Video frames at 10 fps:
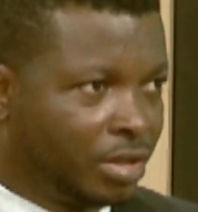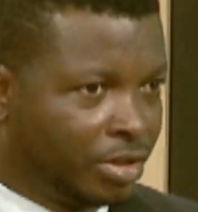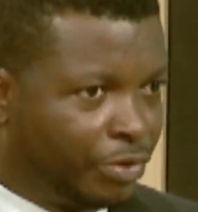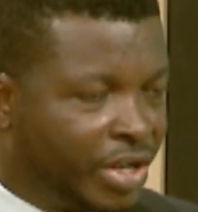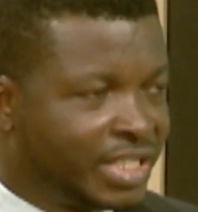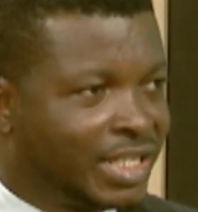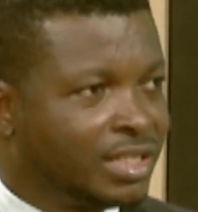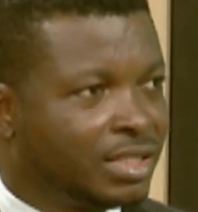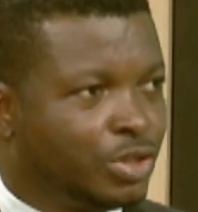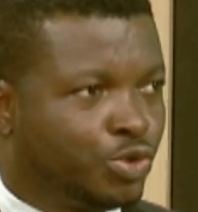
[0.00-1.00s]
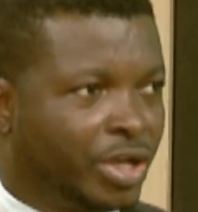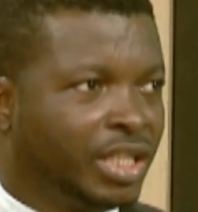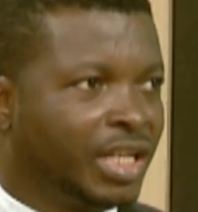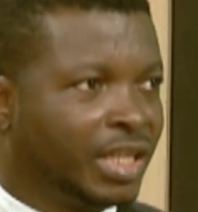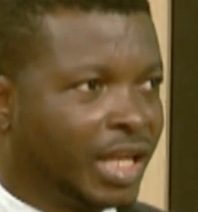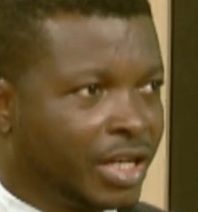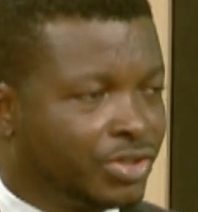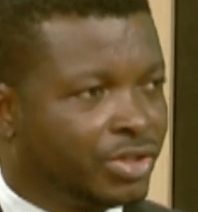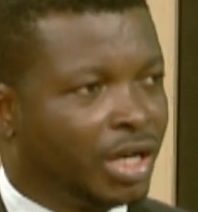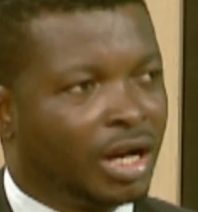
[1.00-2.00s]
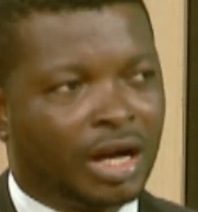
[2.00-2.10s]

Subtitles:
residency training in Nigeria